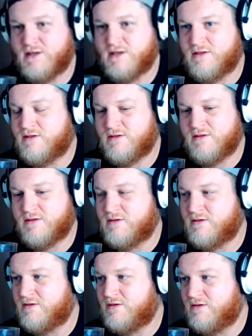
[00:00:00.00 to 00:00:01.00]

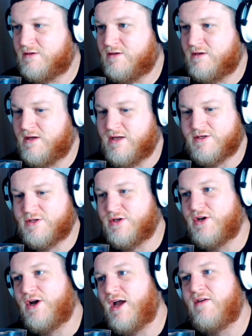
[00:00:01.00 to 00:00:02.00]
It's
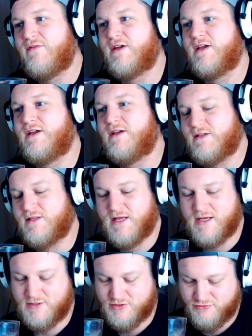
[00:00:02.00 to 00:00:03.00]
so heavy that
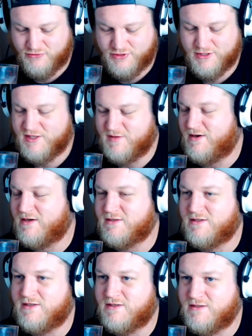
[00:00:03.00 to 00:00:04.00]
it's crushing the
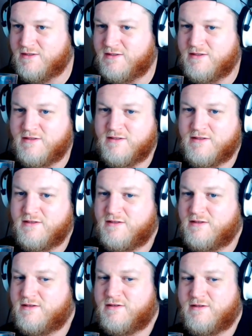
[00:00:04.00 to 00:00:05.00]
boxes.
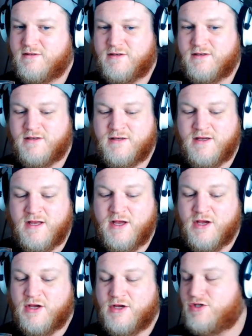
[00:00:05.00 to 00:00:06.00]
So,
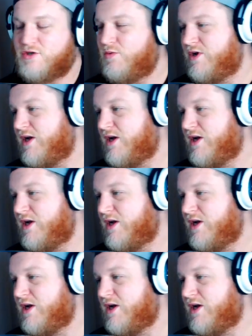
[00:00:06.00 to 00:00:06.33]
should we